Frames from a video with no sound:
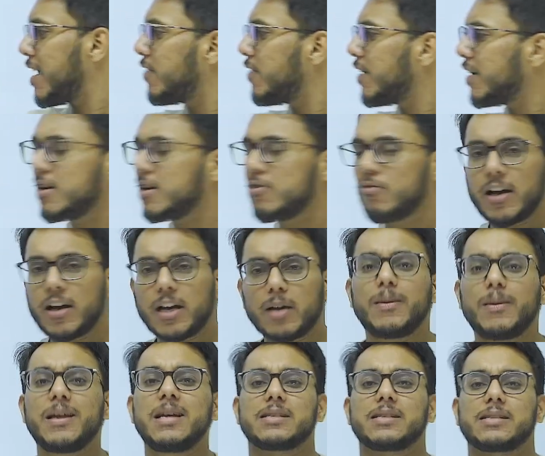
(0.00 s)
in
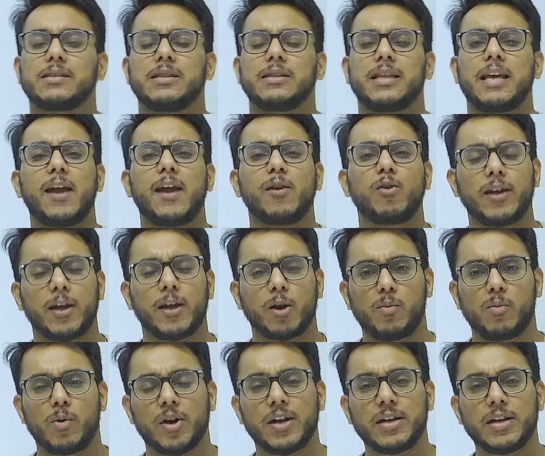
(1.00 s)
workplace they are not
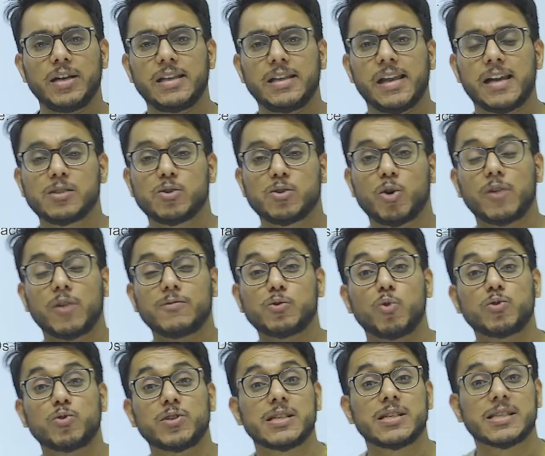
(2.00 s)
accommodated, there is a lot of social
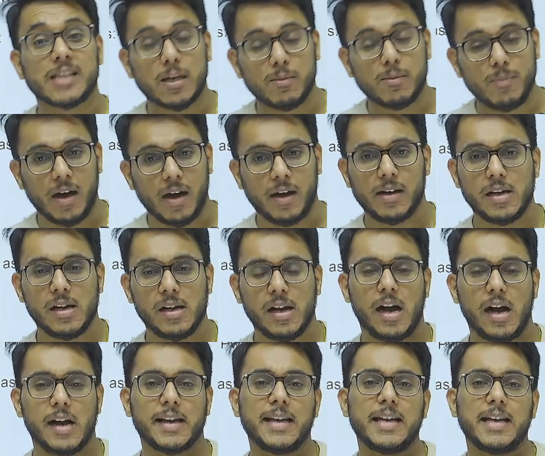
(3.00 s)
stigma
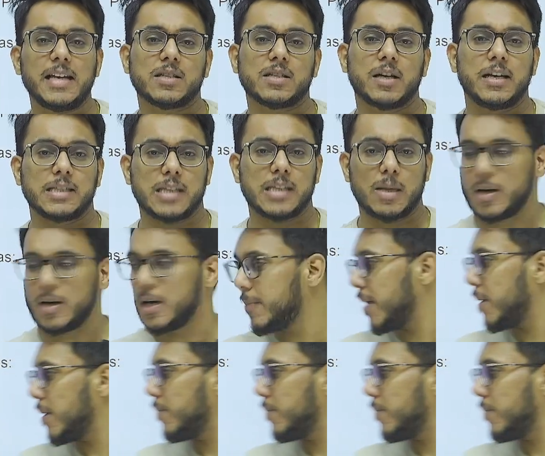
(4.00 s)
against disabled people.